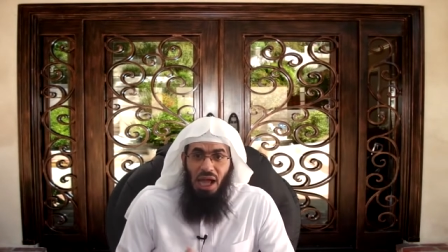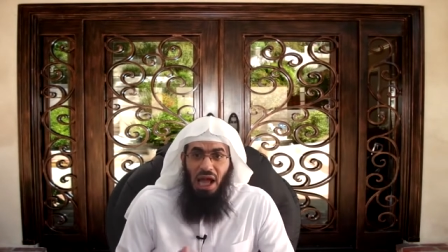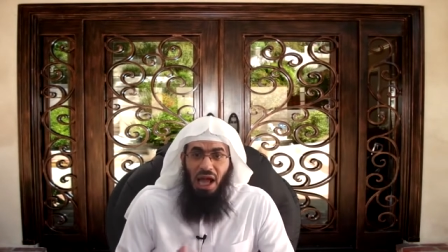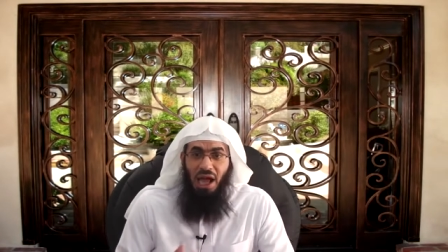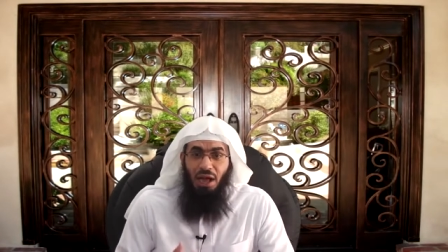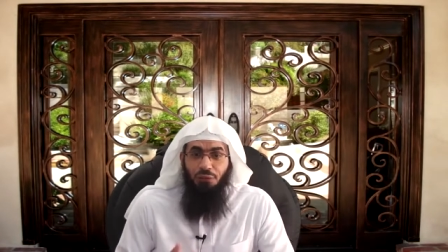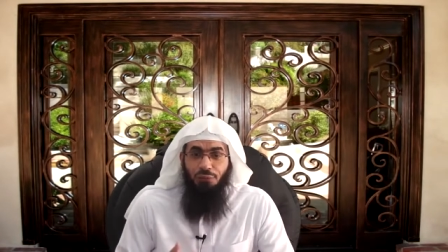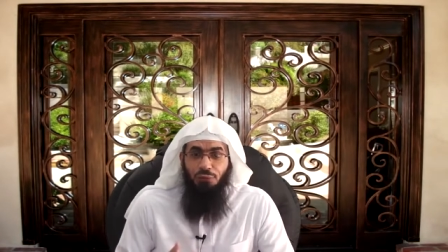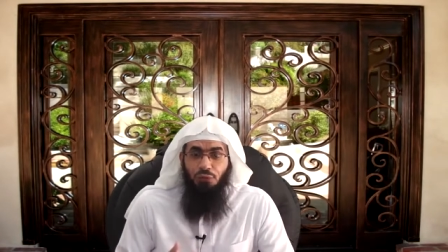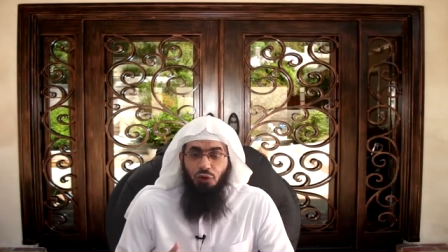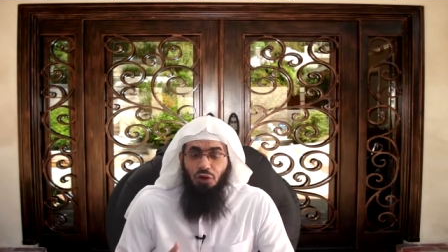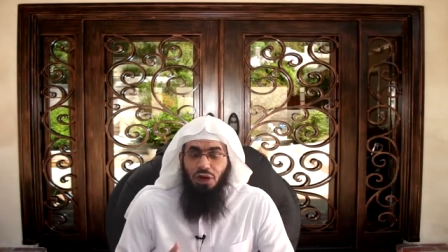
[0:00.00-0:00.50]

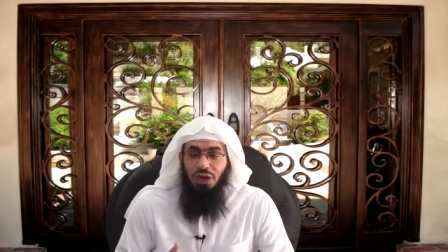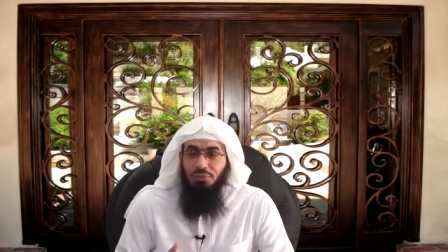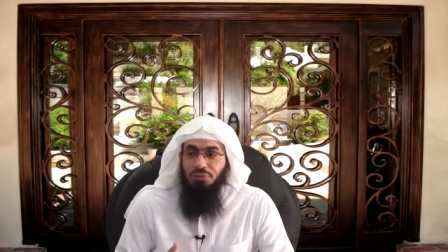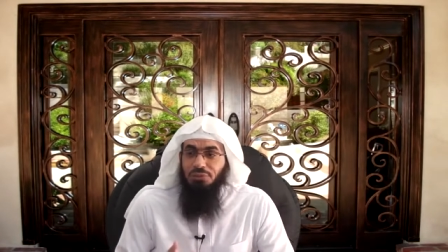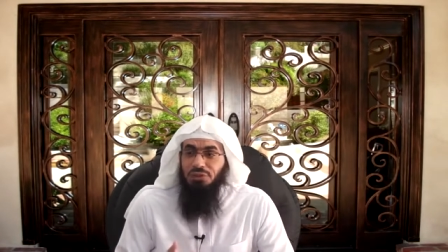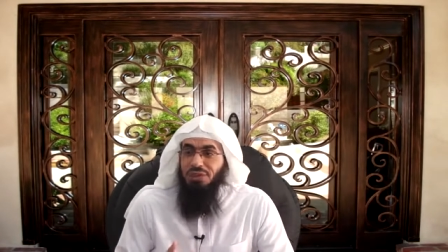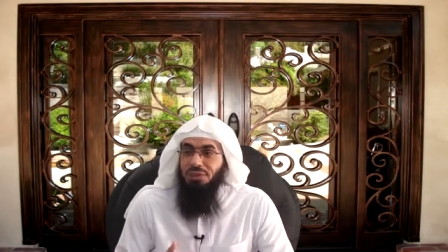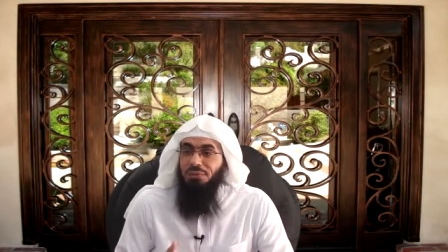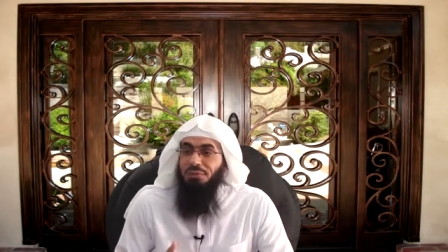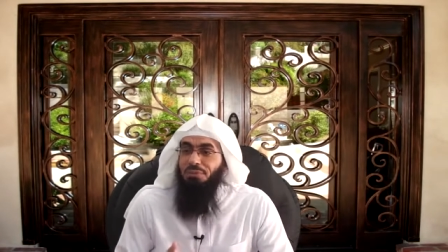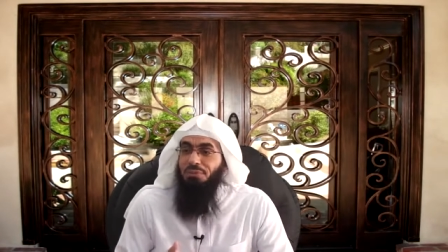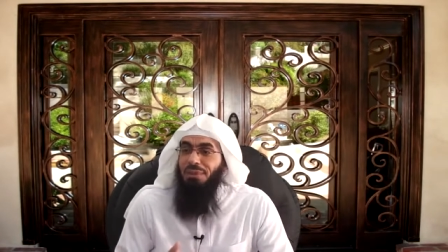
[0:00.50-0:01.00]
Afu
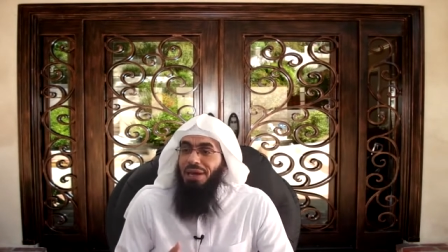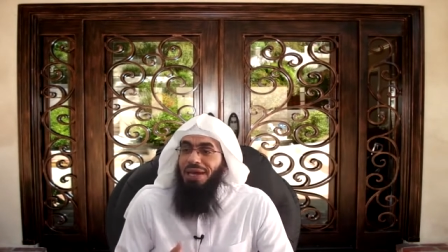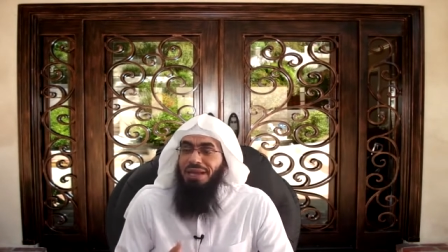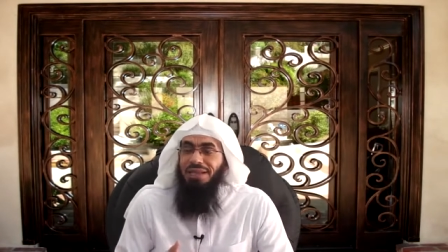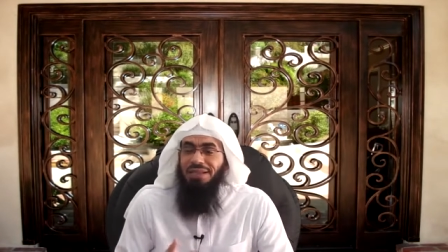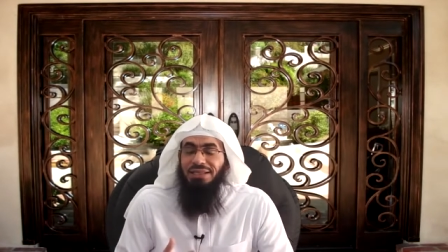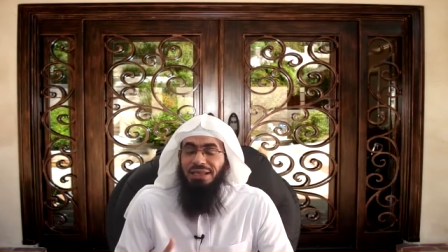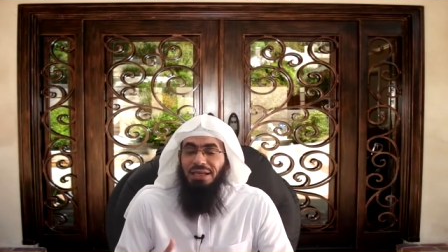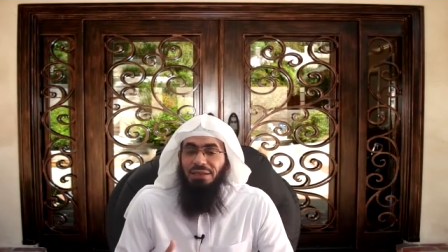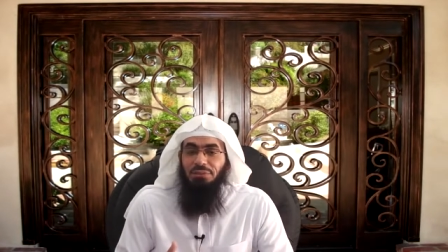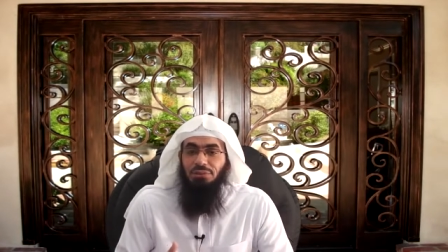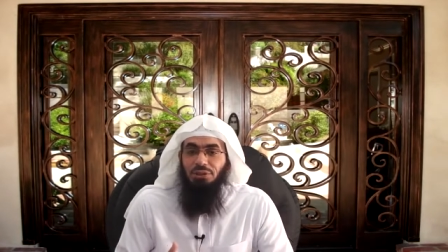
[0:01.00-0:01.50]
comes in
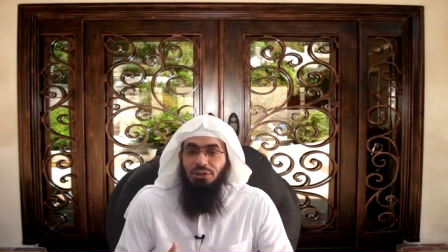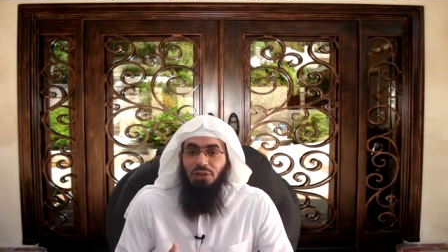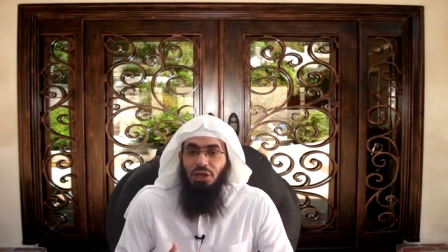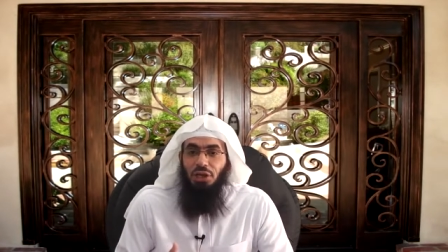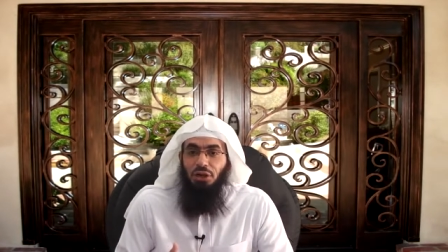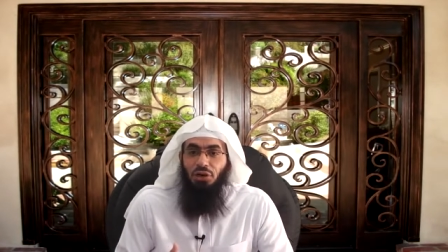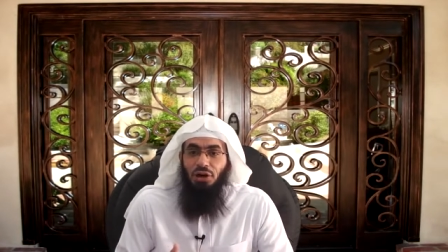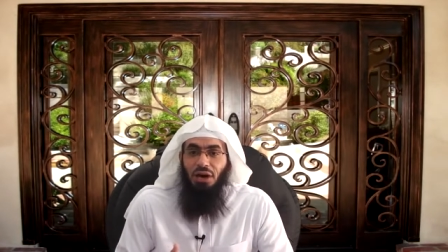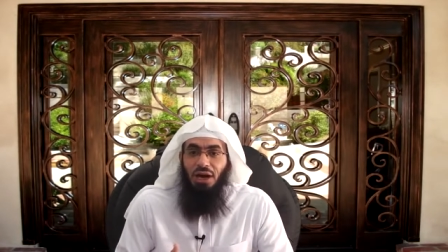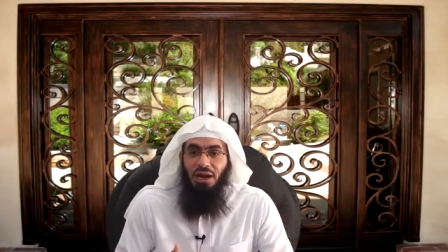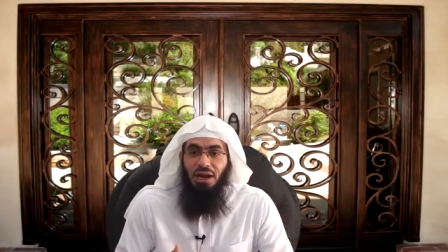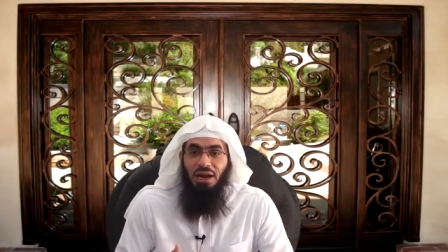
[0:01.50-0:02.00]
many times in the
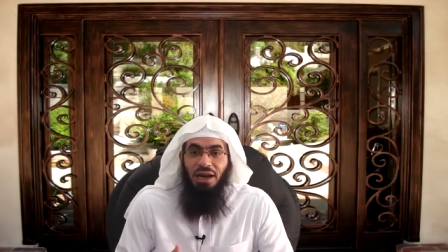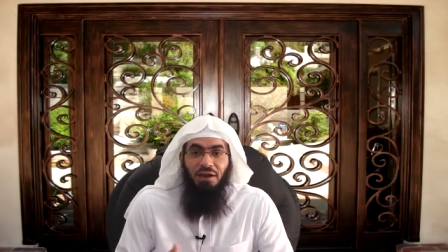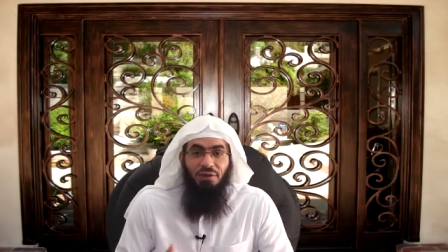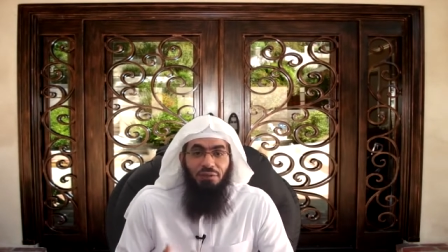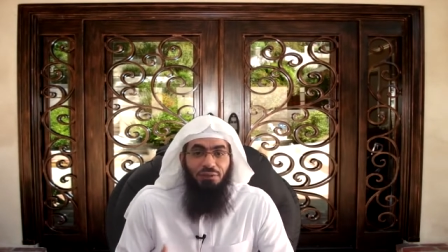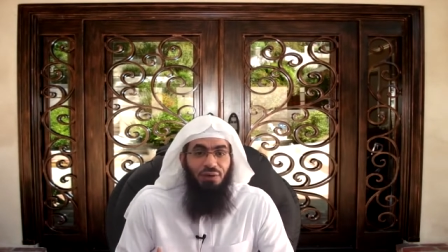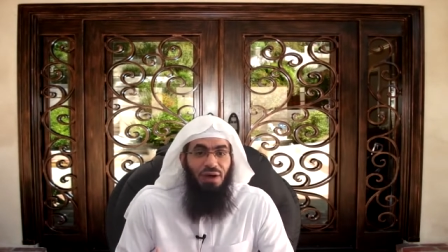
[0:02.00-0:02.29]
Quran.